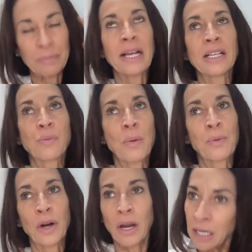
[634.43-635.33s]
Because when
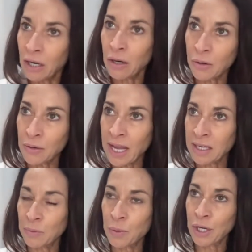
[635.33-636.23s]
we're in our own
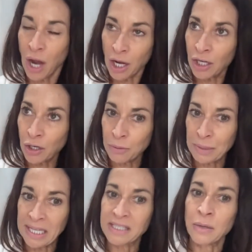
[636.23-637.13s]
head and we're not in a good
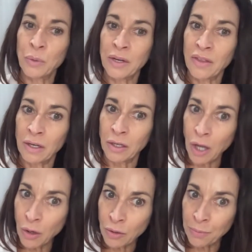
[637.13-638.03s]
place, and we're in the
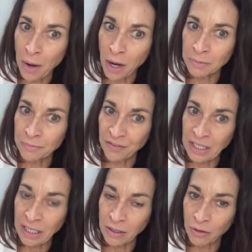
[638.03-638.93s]
low bottom
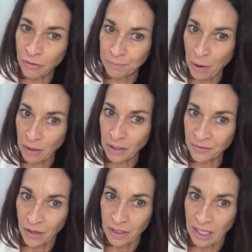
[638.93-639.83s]
feeding part
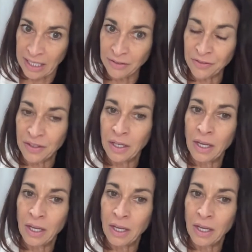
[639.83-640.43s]
of our life